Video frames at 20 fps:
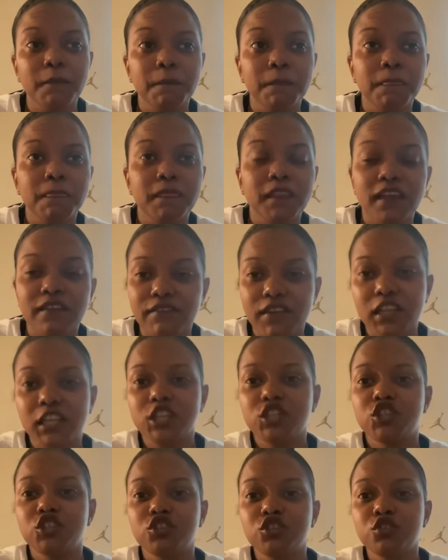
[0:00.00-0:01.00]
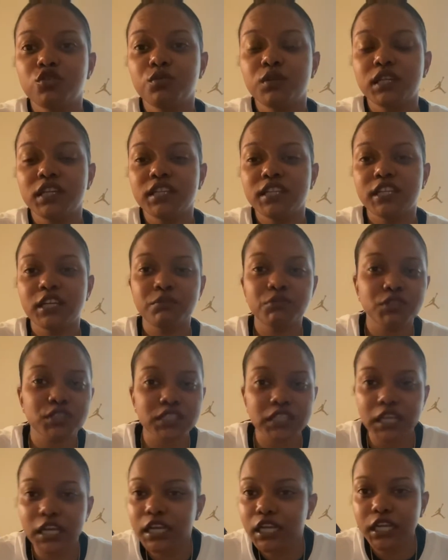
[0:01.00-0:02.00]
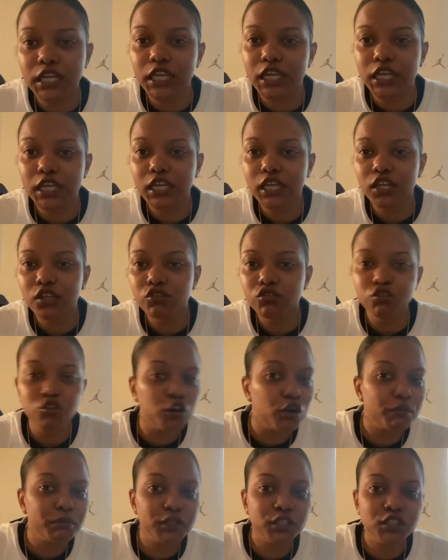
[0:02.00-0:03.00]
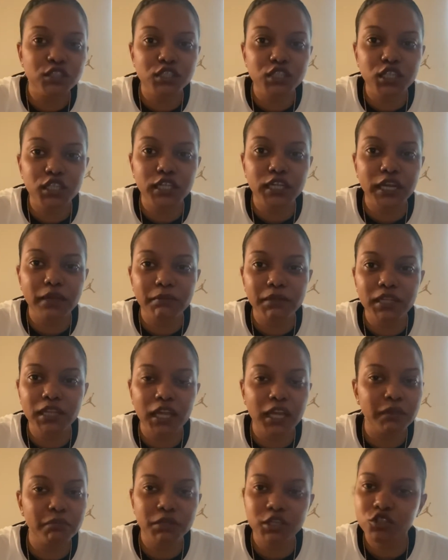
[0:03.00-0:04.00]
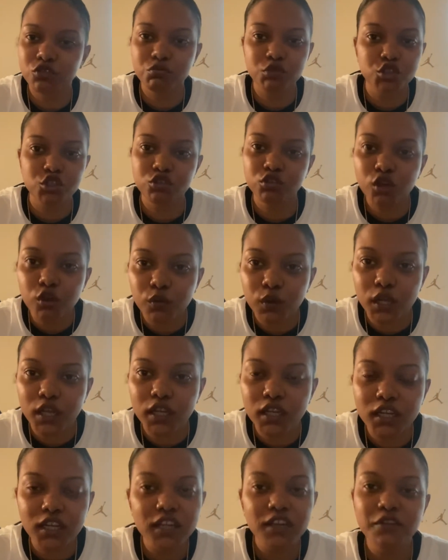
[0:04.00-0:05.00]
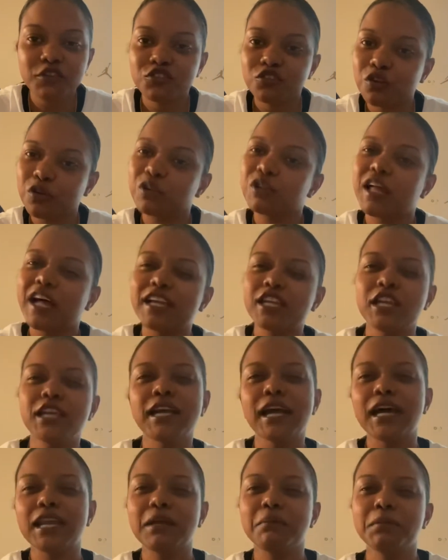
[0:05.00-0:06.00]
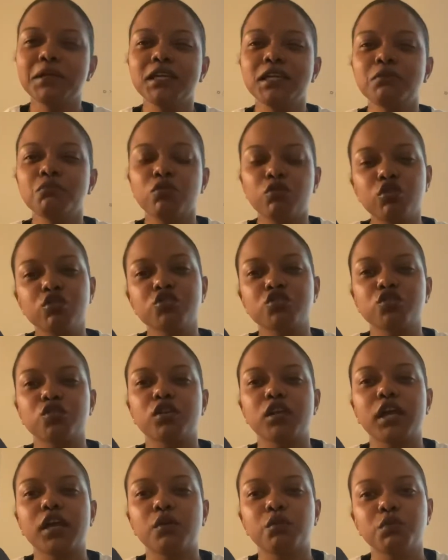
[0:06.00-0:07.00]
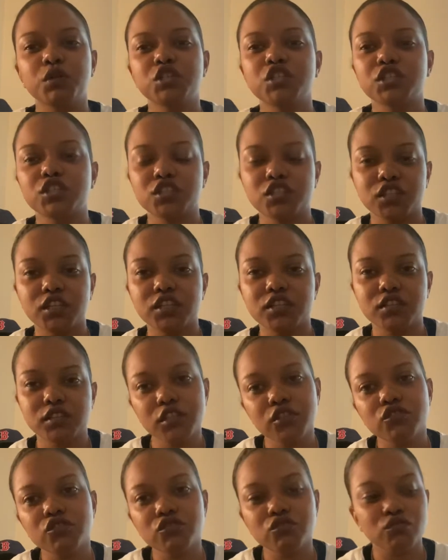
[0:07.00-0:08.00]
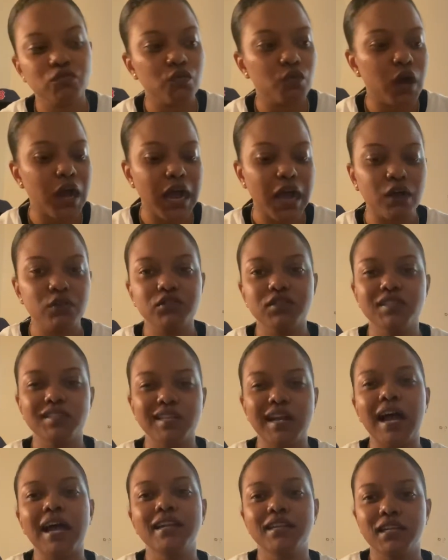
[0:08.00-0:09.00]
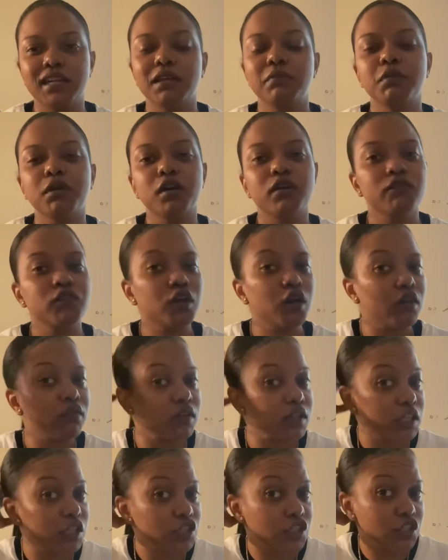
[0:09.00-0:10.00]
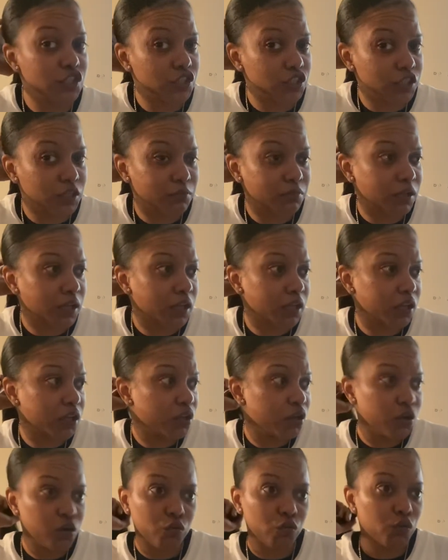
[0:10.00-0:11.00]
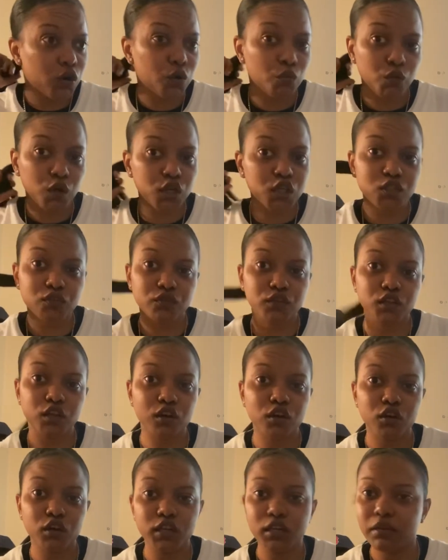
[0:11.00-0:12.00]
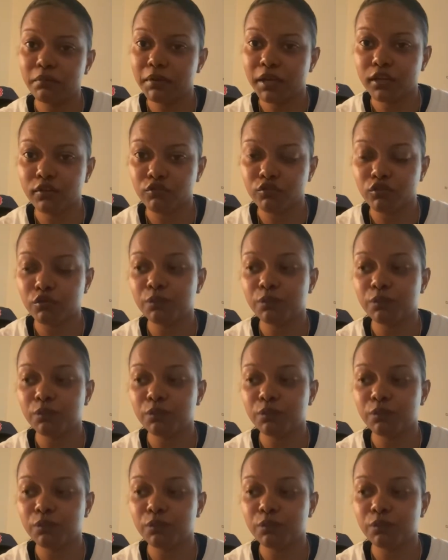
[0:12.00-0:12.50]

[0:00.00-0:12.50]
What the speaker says: if I let you do it and then I'm just laying here, you gonna be just looking at me like, bitch, what you doing? So like, it gotta be more so like what your stud is into, how's the dynamic of your relationship, like what works for y'all in the bedroom.